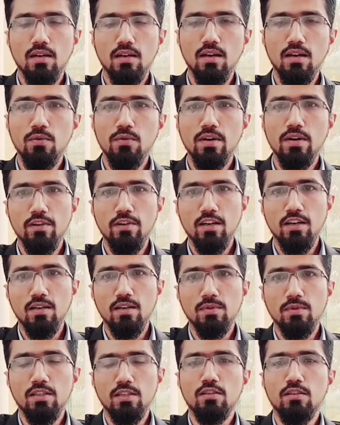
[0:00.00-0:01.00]
Hello and
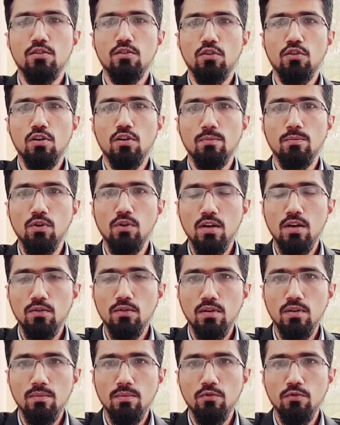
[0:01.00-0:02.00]
welcome. This is Dr. Abdullah
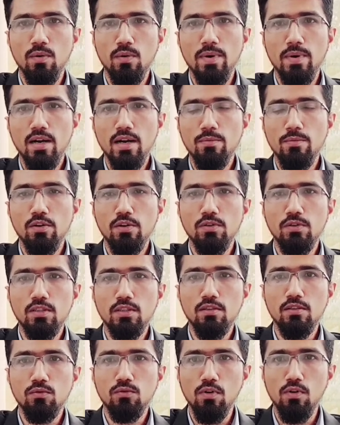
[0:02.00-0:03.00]
Kuram from Adam
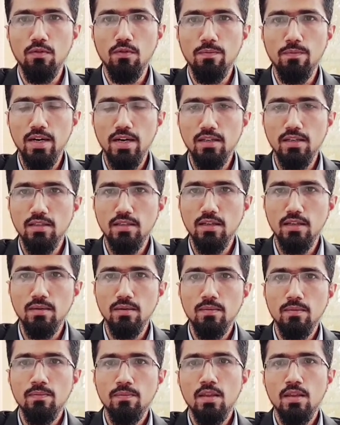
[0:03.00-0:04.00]
University School of Medicine.
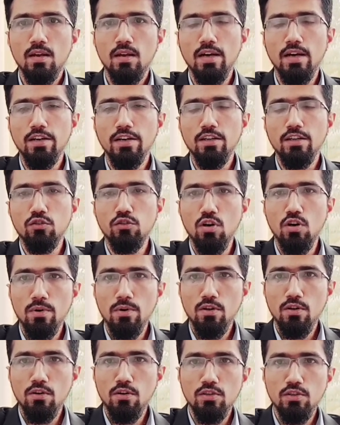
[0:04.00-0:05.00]
I teach
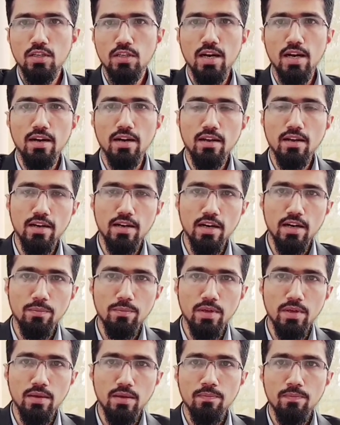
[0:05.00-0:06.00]
traumatology and
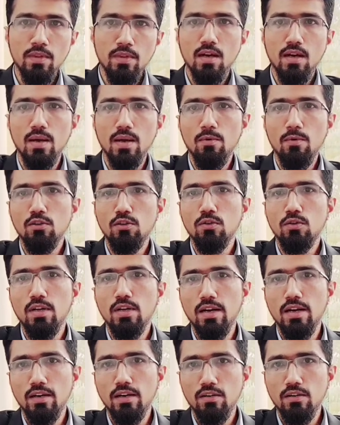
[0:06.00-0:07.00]
anatomy. I'm also
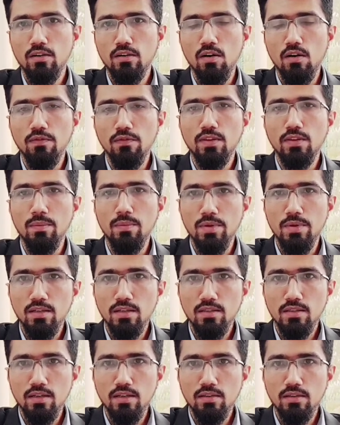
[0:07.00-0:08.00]
director of the Amir
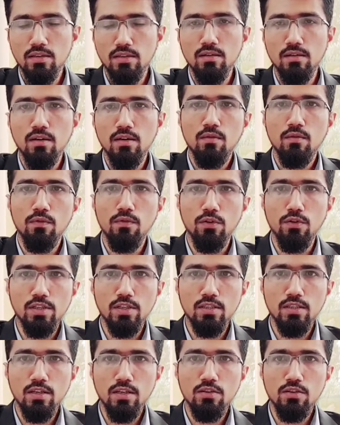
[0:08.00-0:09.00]
Center for
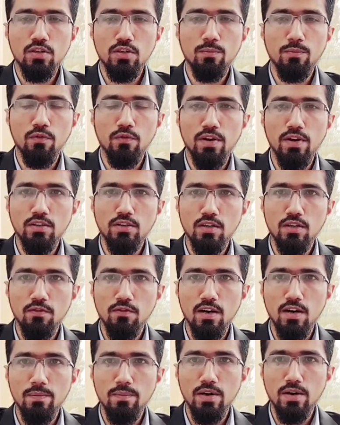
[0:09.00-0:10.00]
Research and Professional
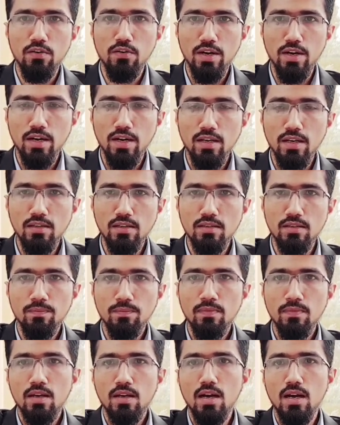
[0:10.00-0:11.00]
Development Trainings.
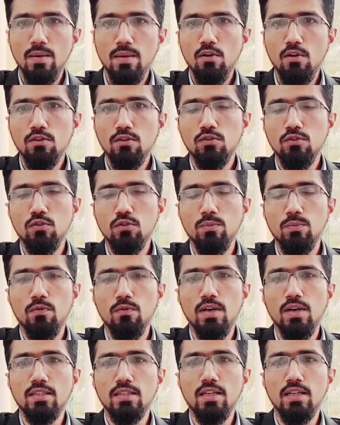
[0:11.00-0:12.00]
I'm also
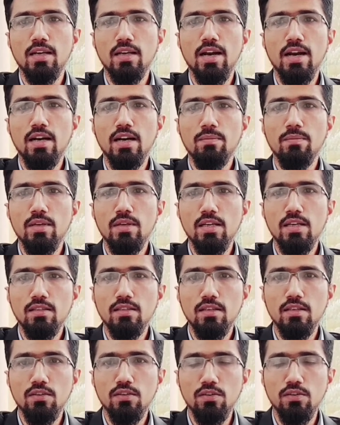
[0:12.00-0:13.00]
supervising ADAM
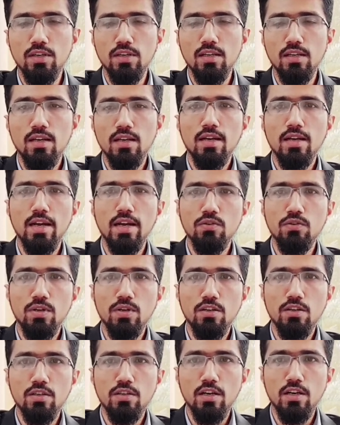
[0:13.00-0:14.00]
EC3
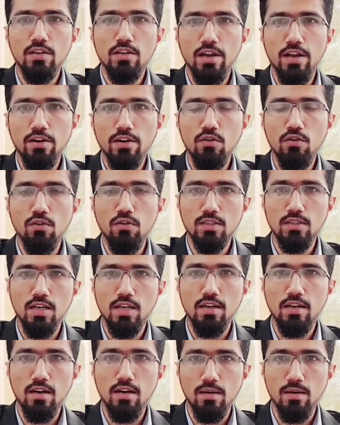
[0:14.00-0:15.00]
Education and Career
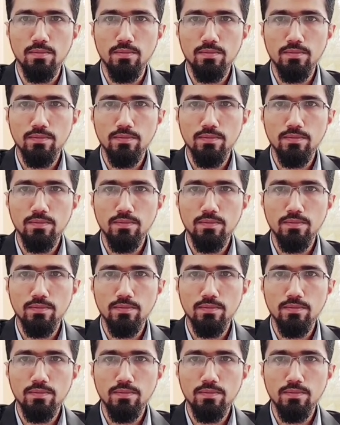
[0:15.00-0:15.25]
Counseling Club.